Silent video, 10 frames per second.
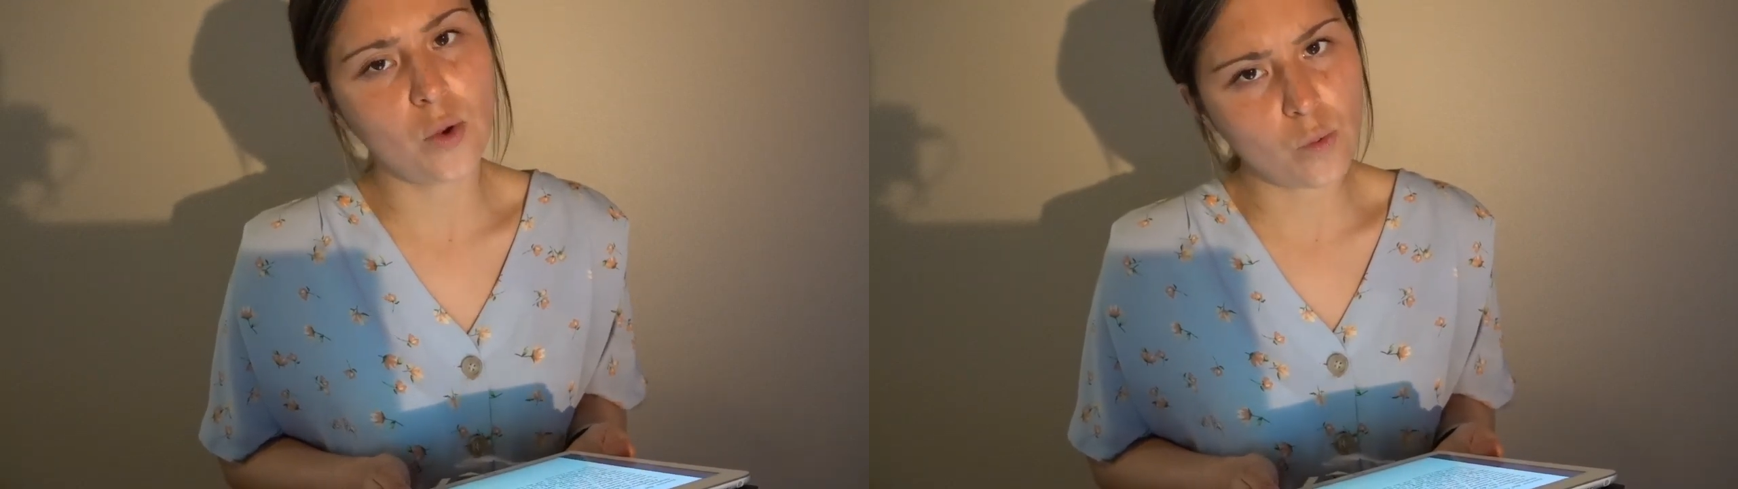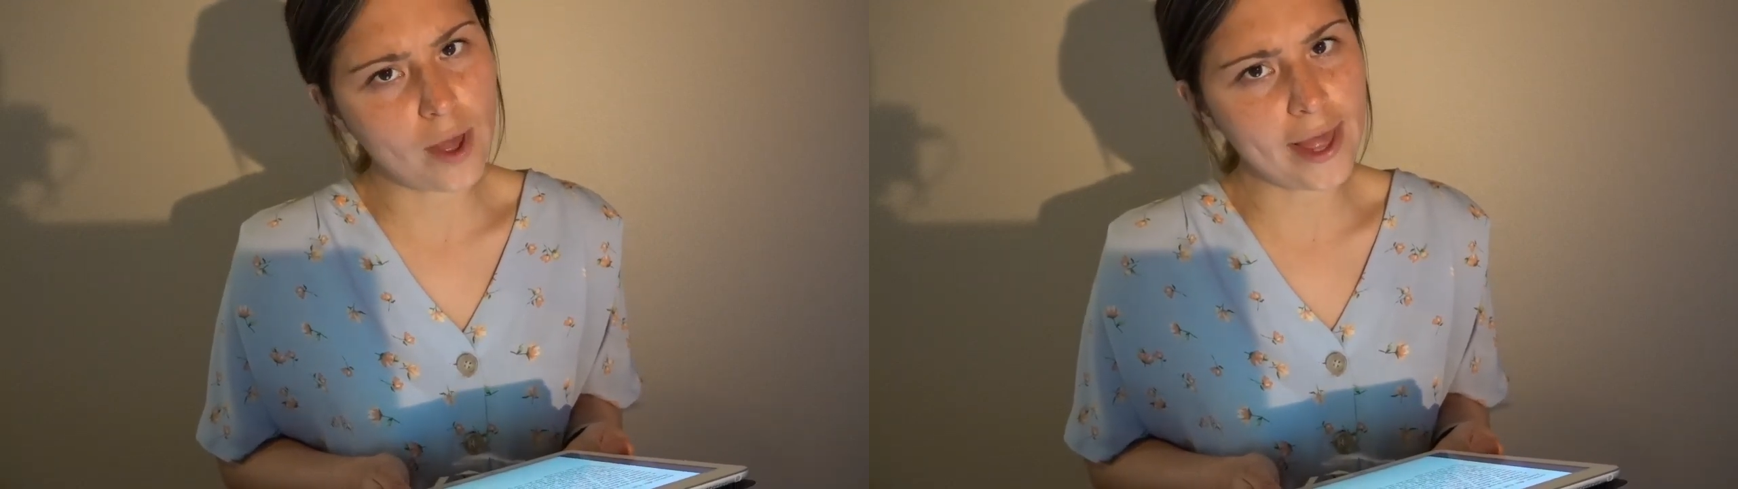
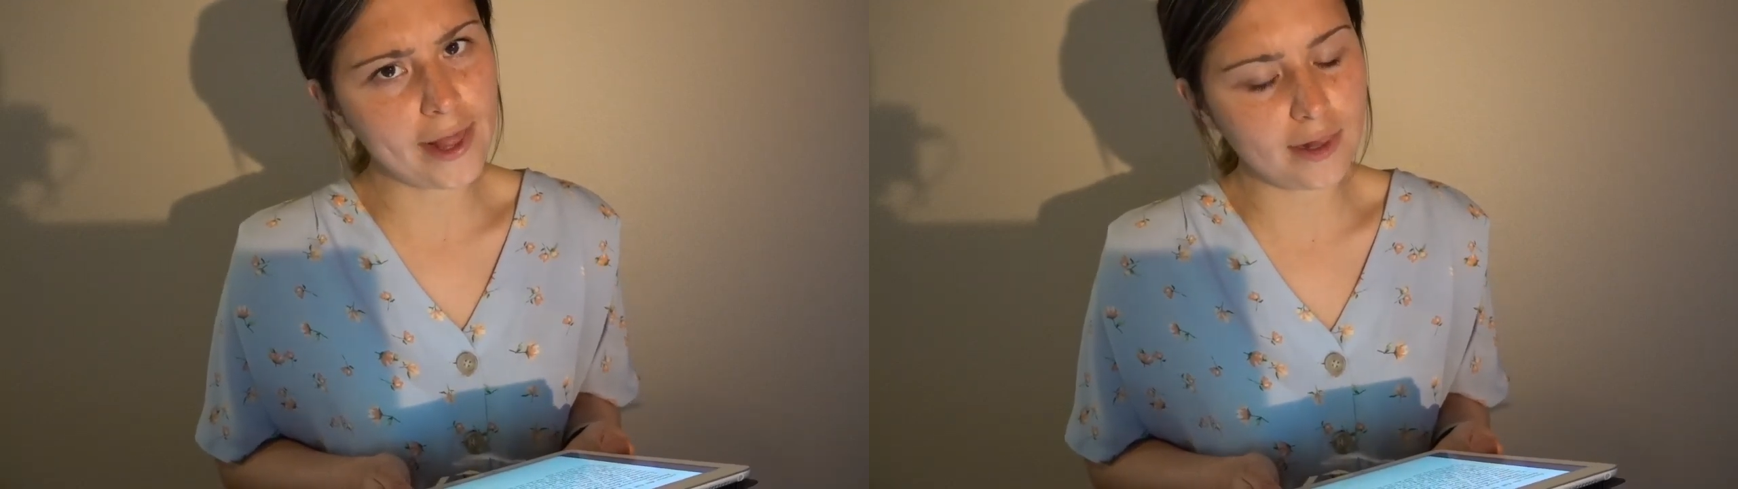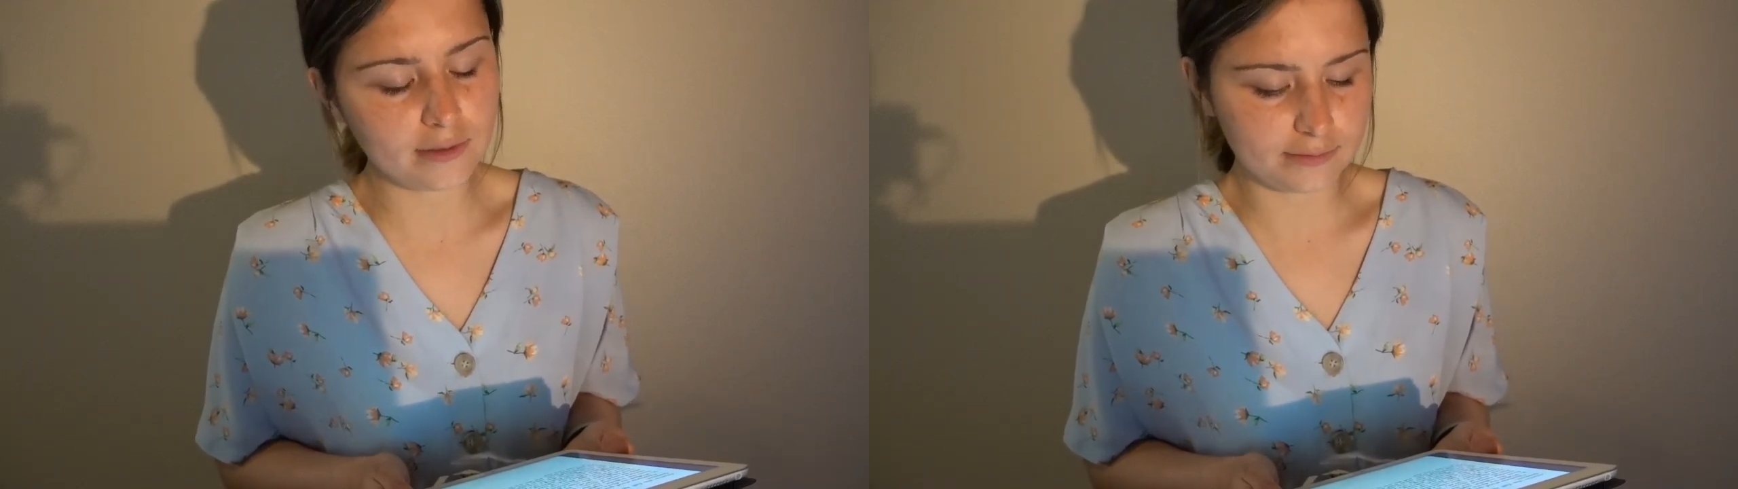
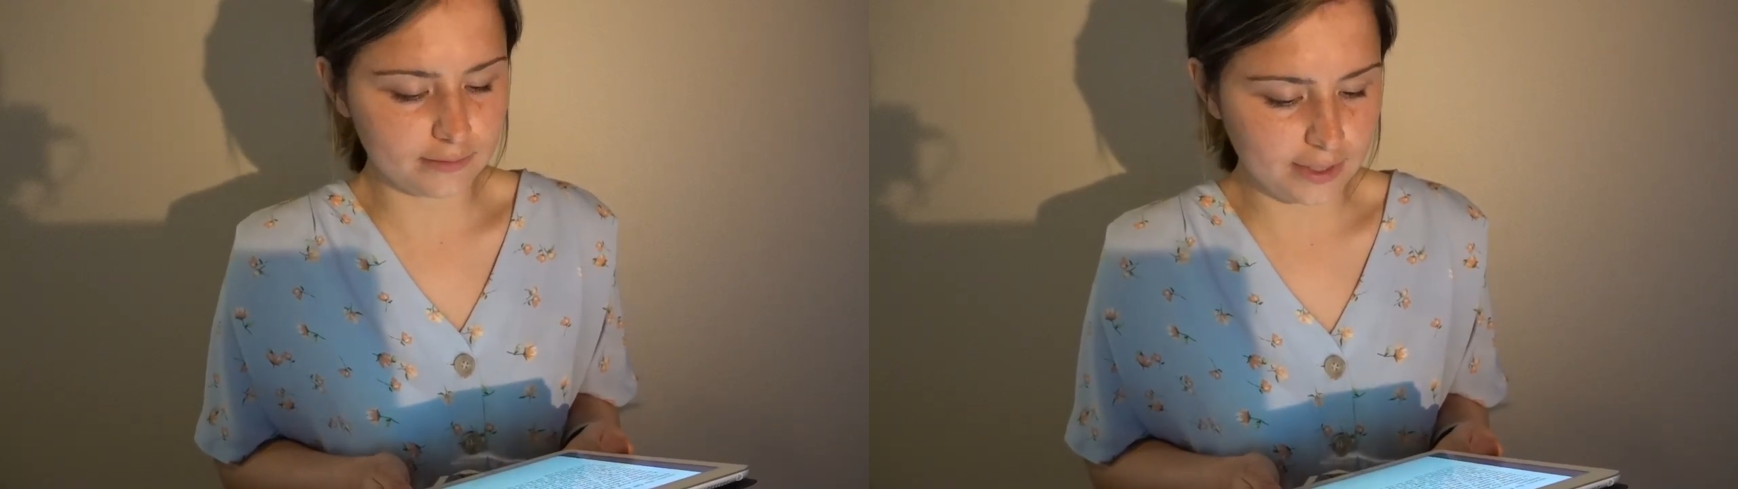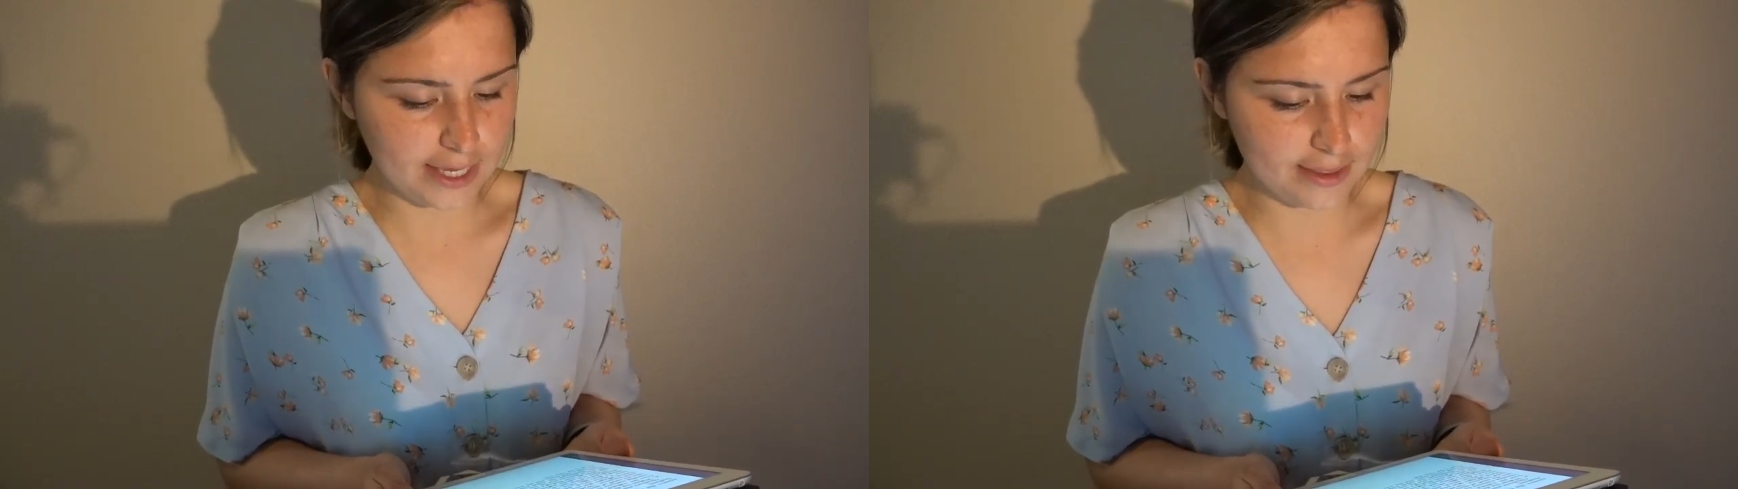Well,
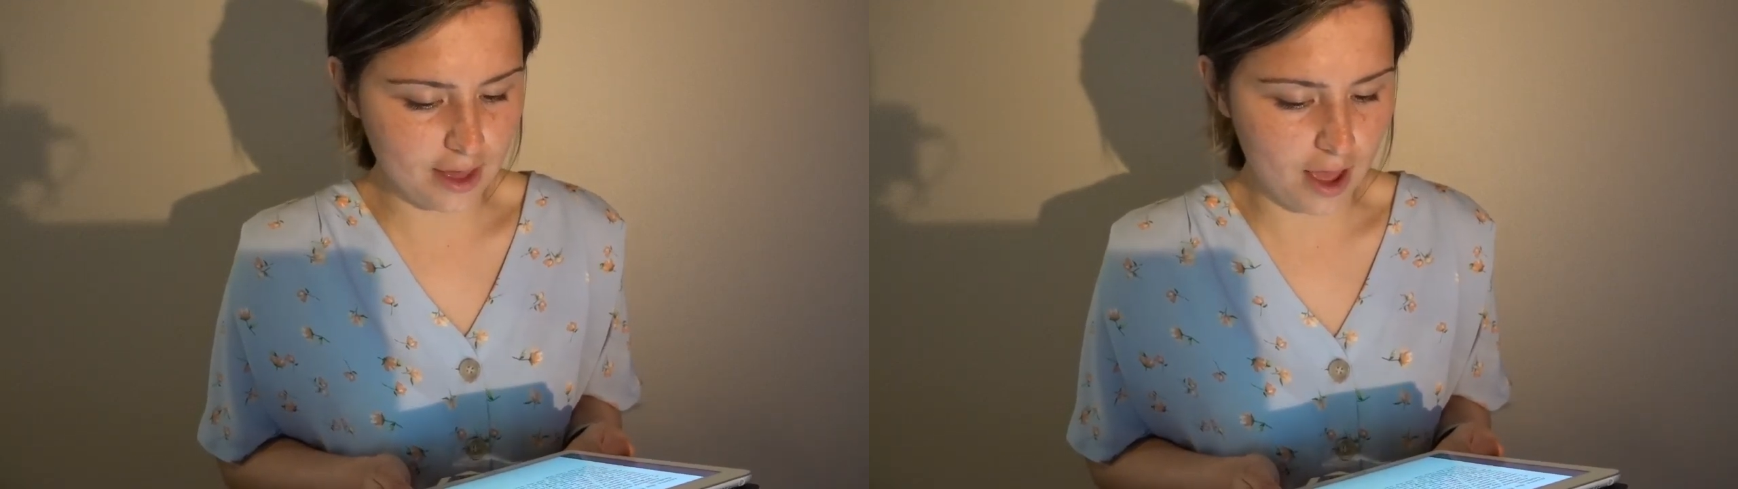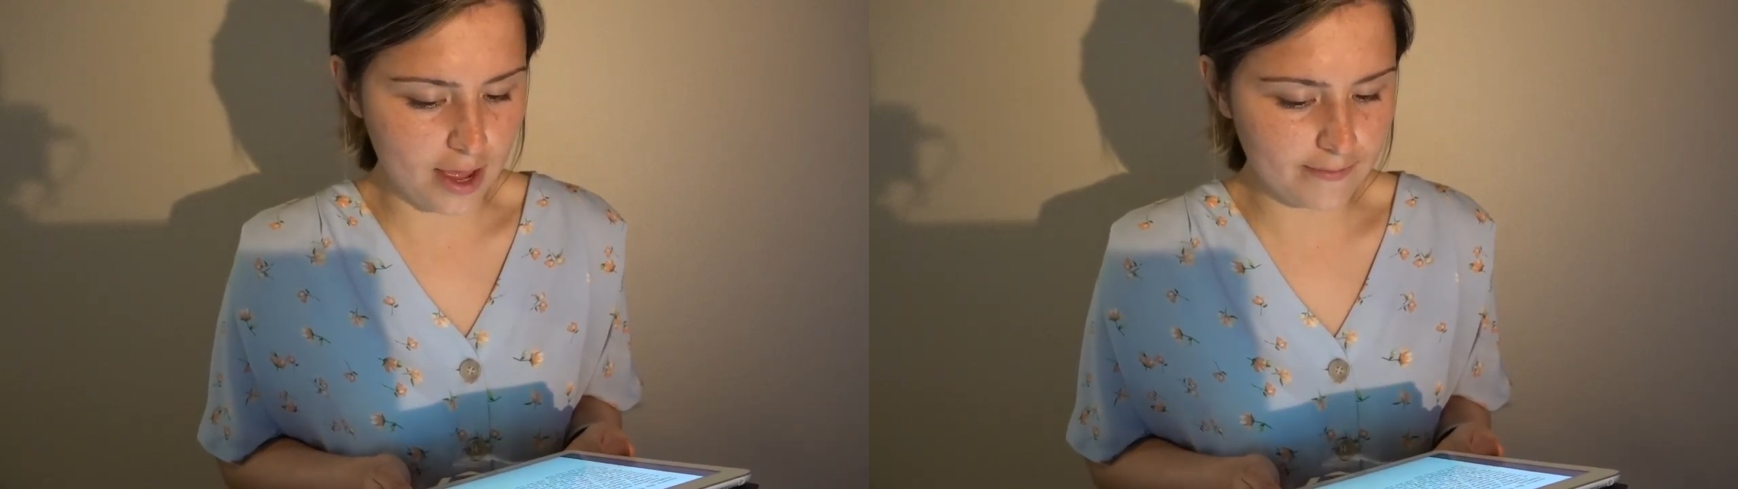he
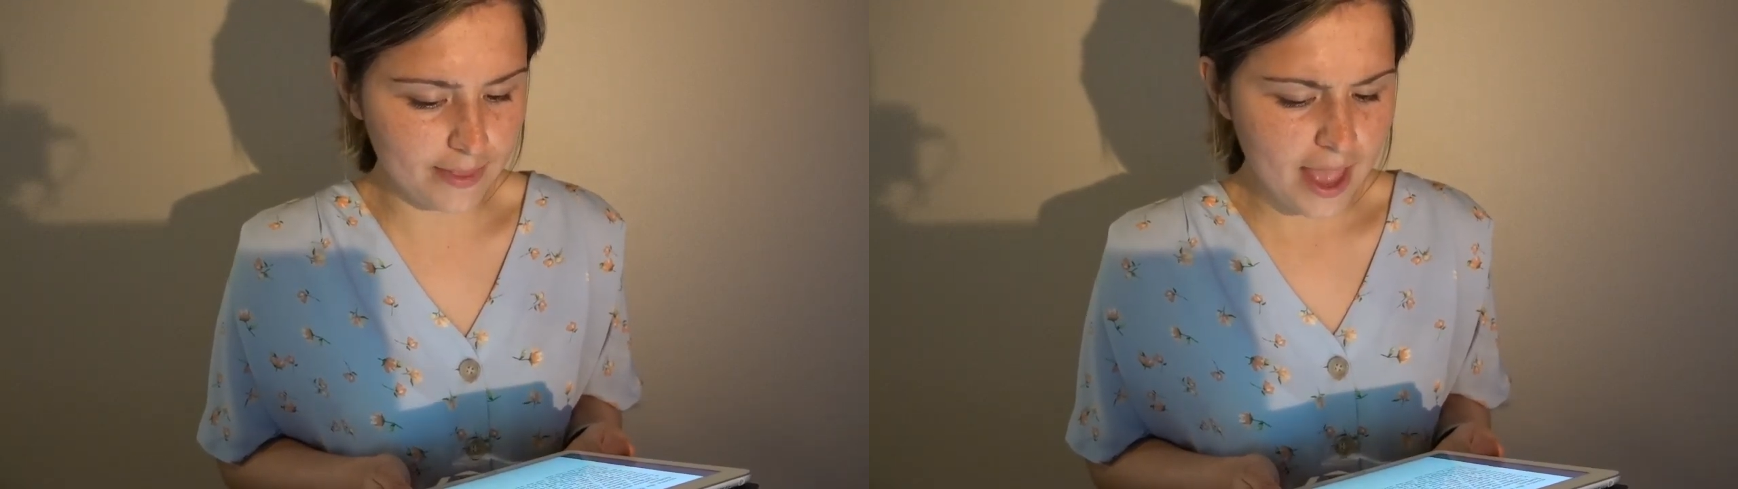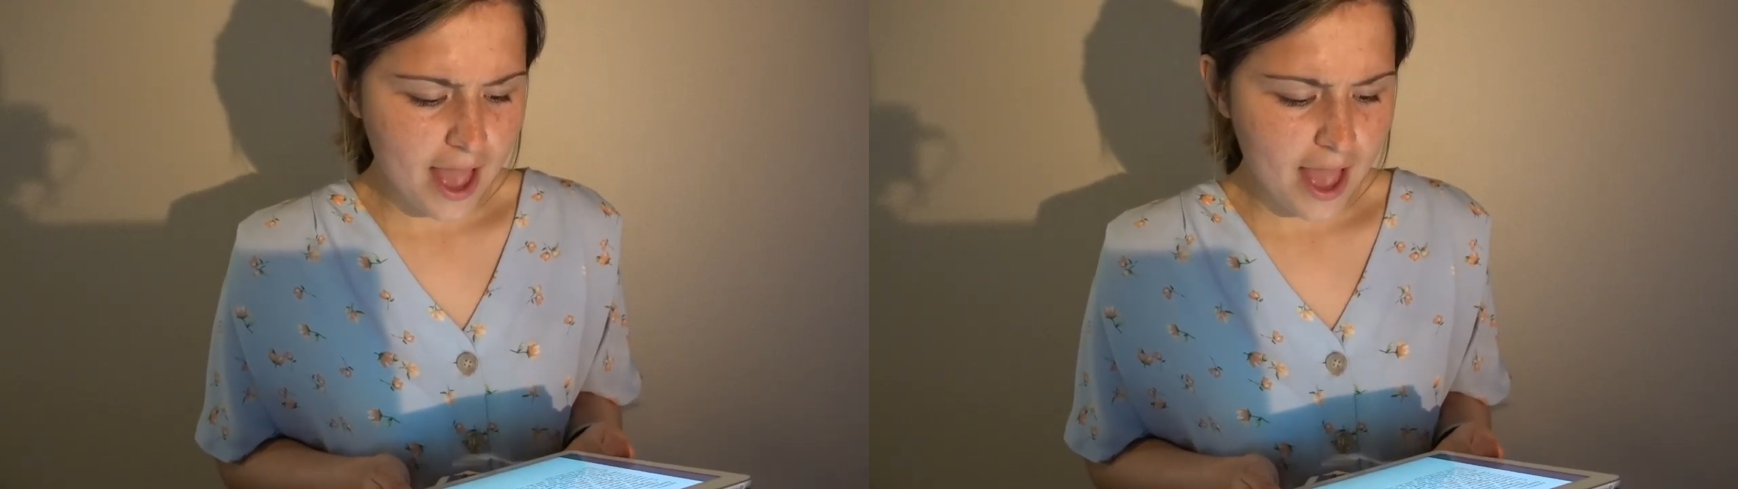thought,